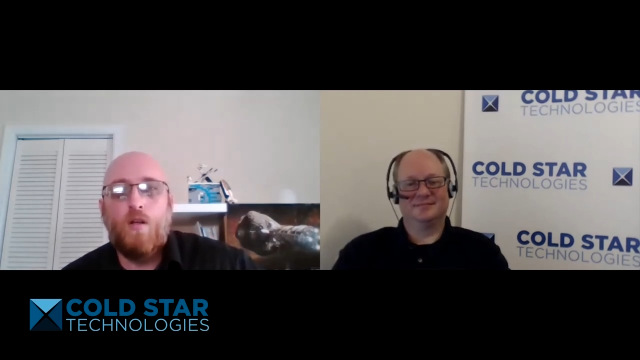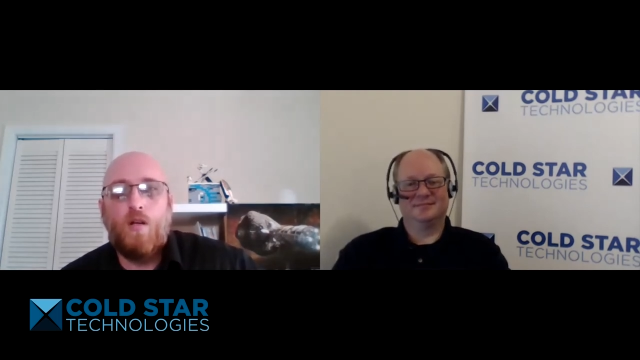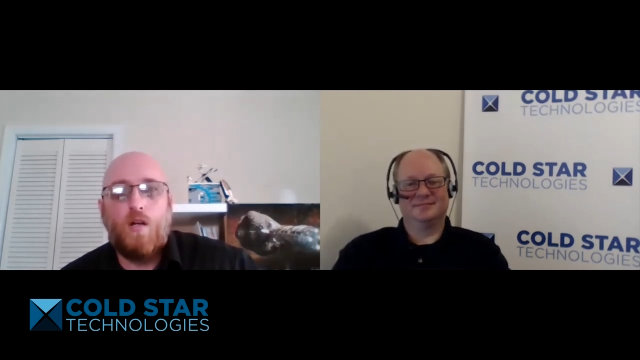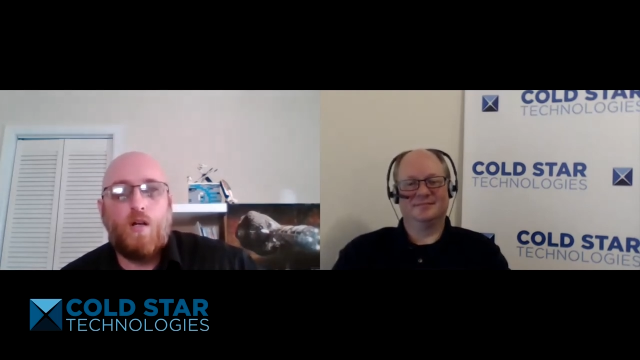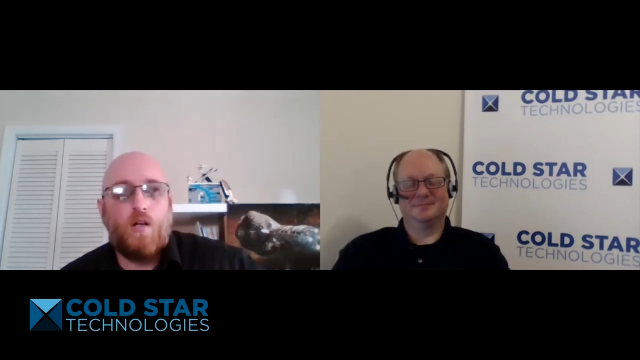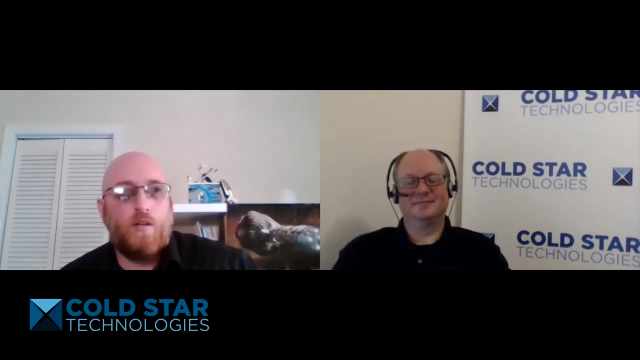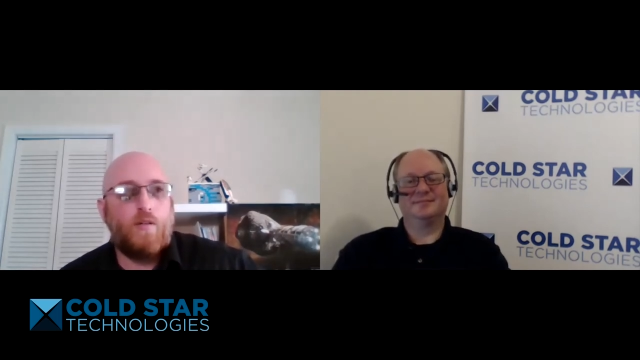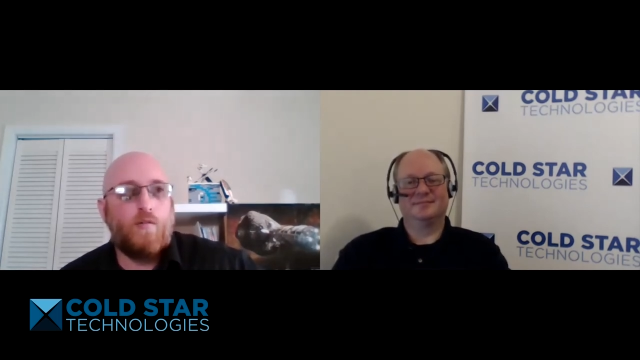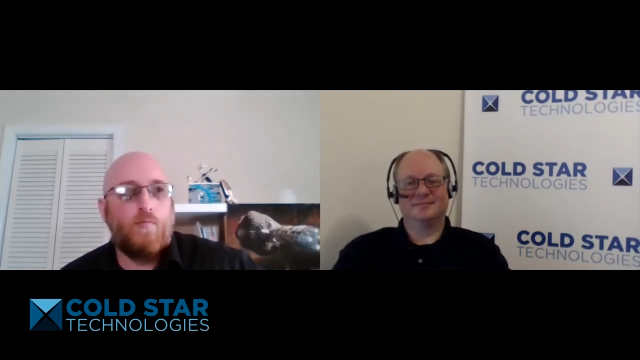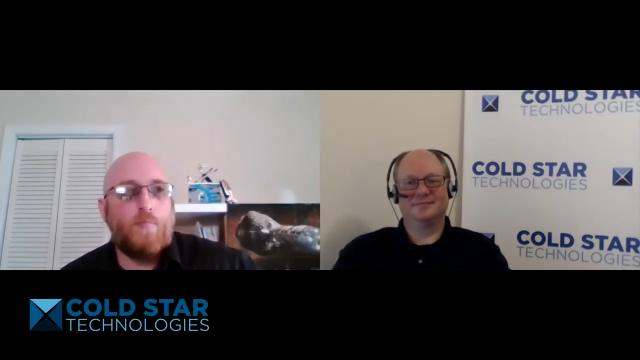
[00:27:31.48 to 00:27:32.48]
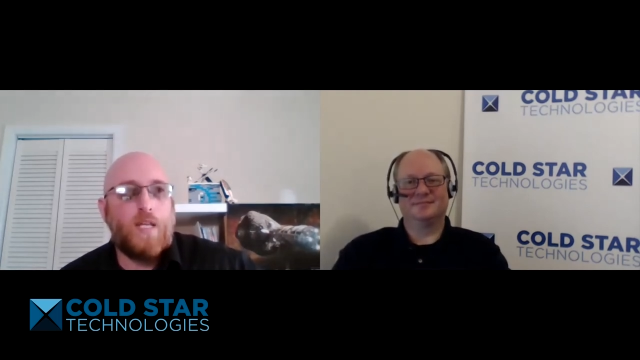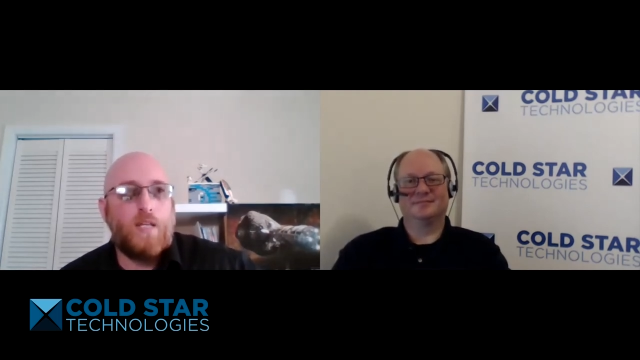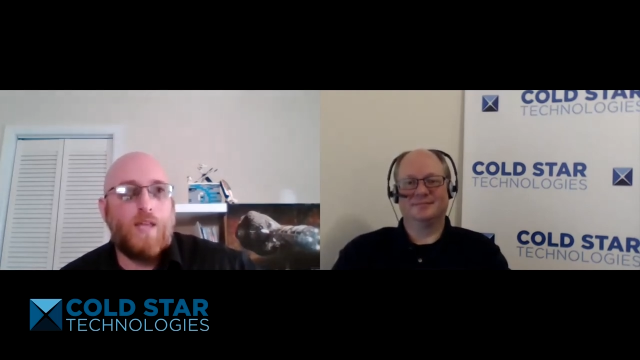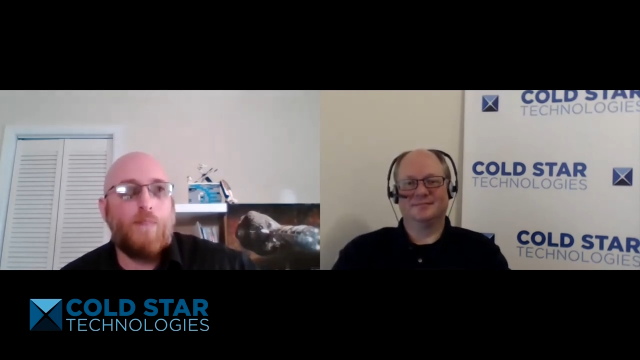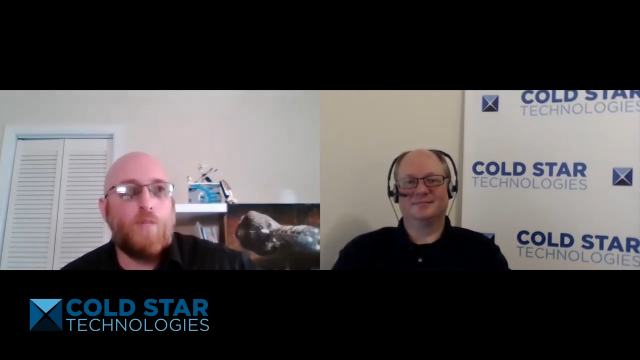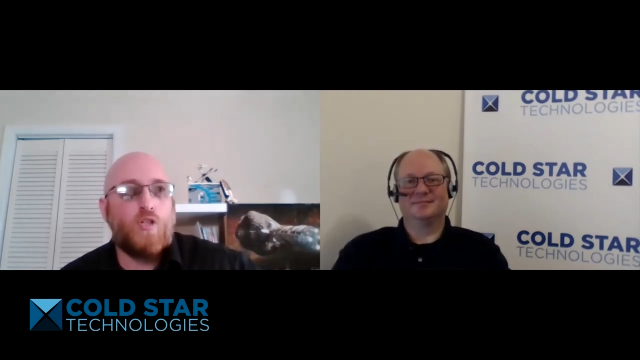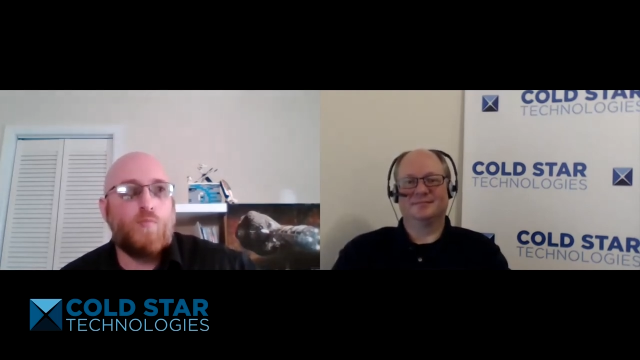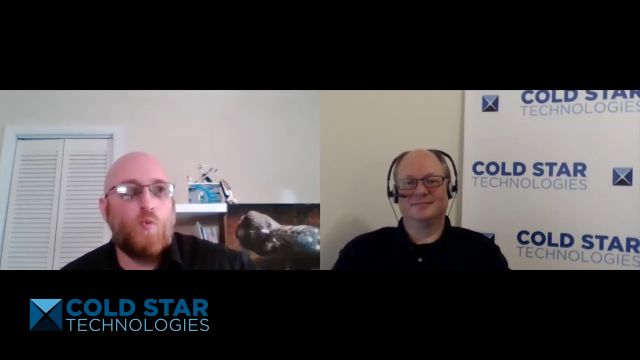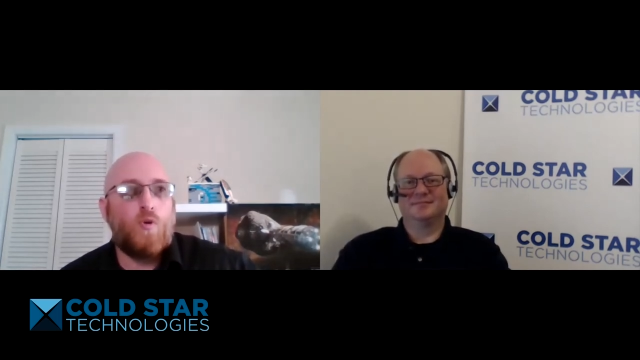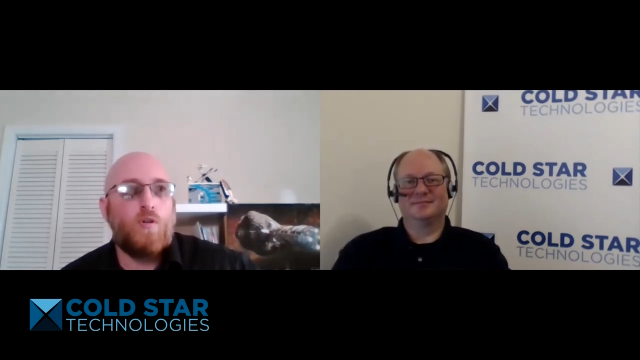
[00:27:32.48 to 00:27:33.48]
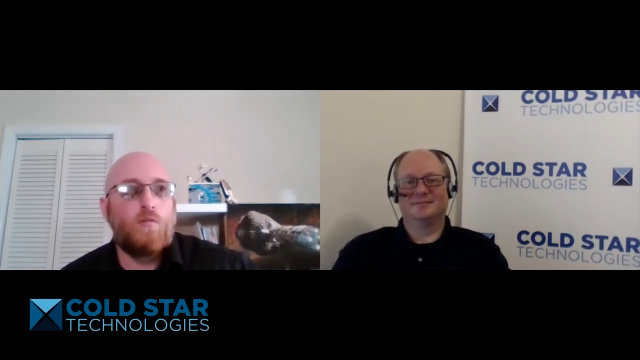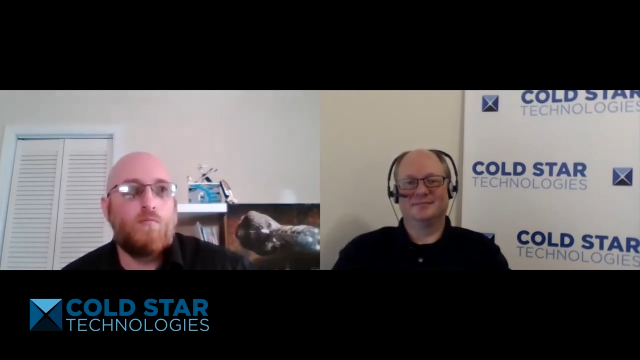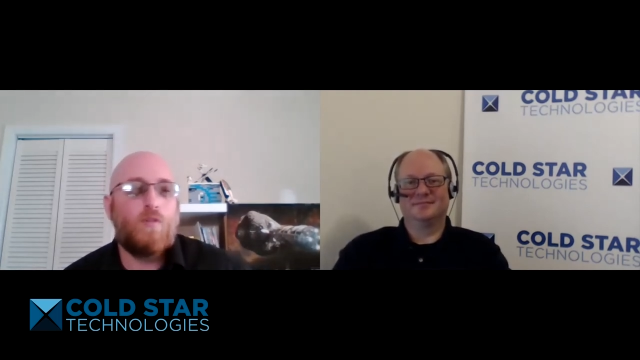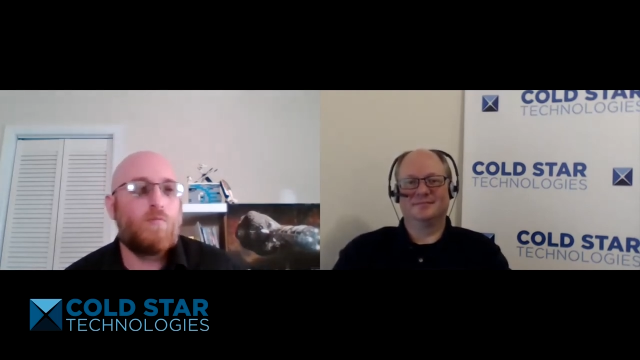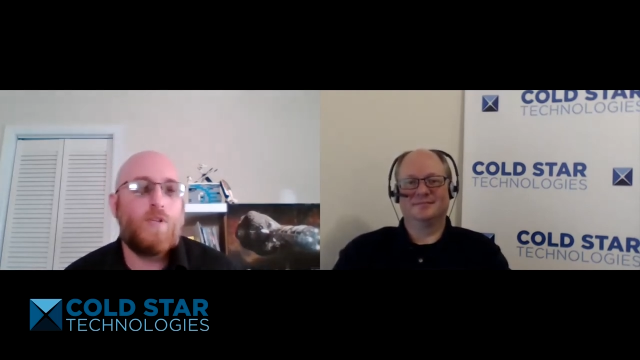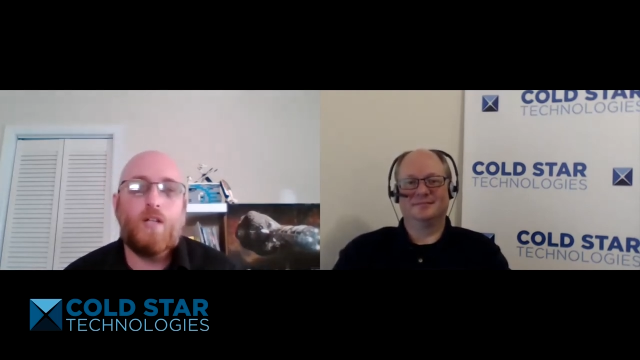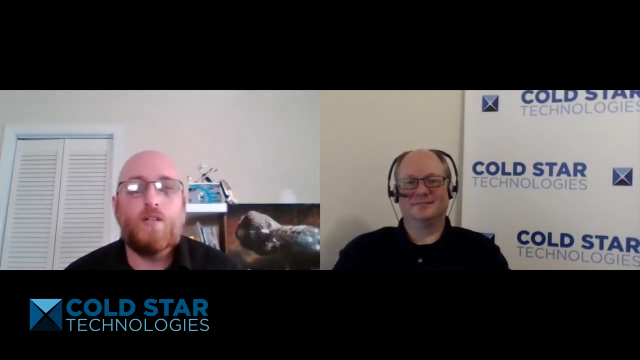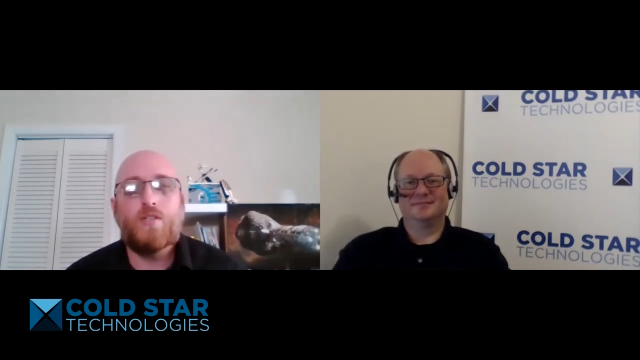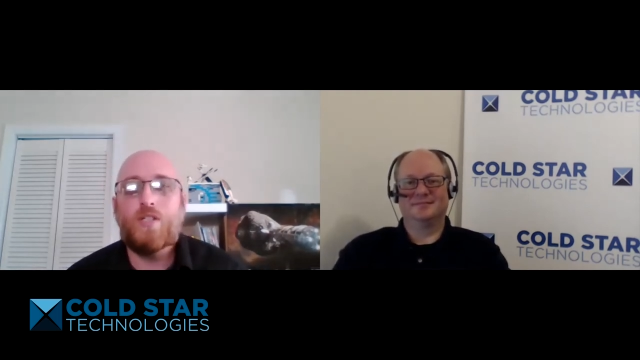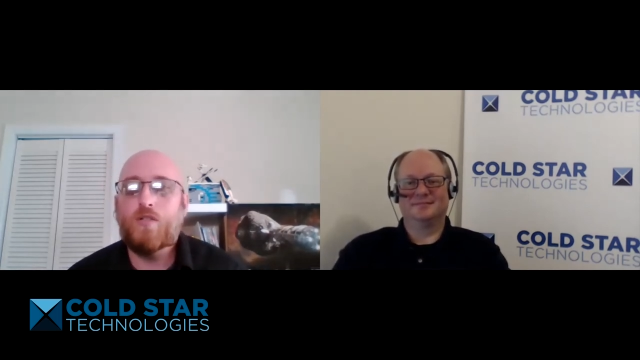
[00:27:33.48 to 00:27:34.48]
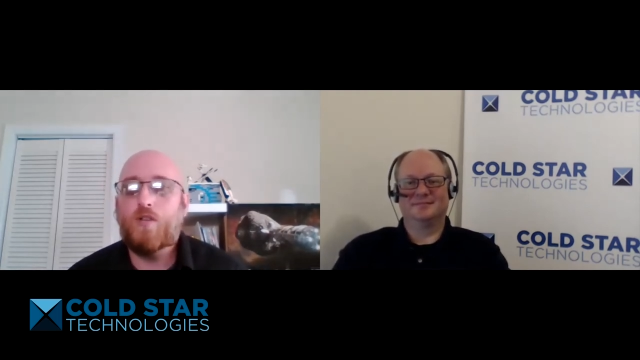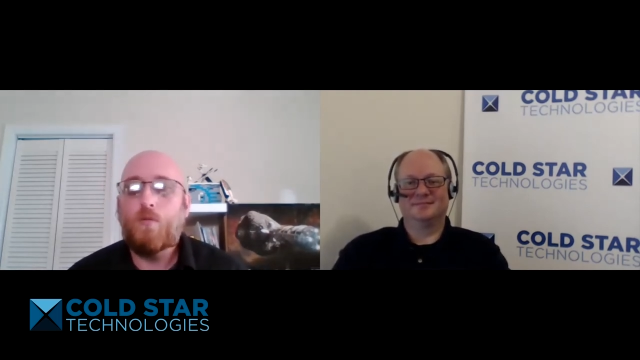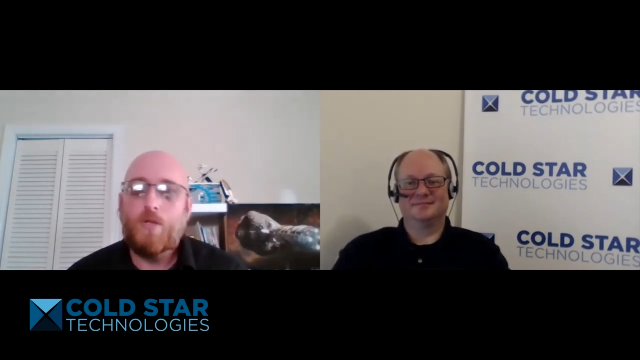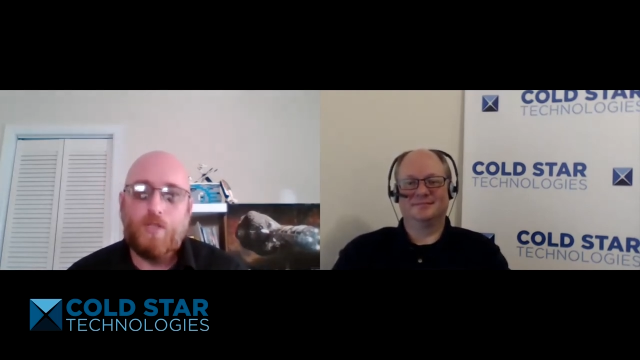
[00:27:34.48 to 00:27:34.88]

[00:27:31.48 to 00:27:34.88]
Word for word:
Speaker 1: Uh, it'll be that much more. Well, redundancy is always a